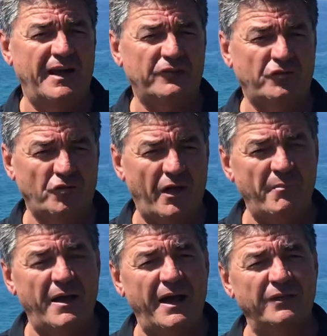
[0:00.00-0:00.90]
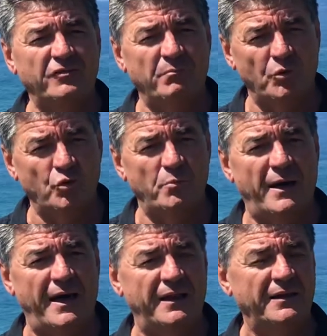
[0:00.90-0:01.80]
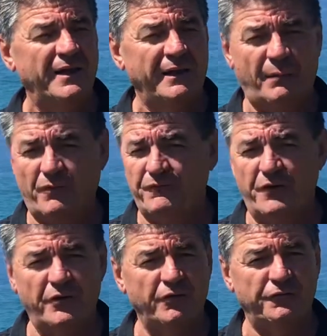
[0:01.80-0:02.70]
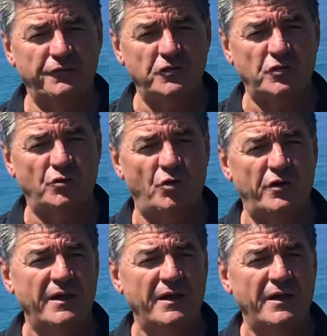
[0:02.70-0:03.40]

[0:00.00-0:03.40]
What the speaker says: striped marlin, some blue marlin, a couple of very good fish caught,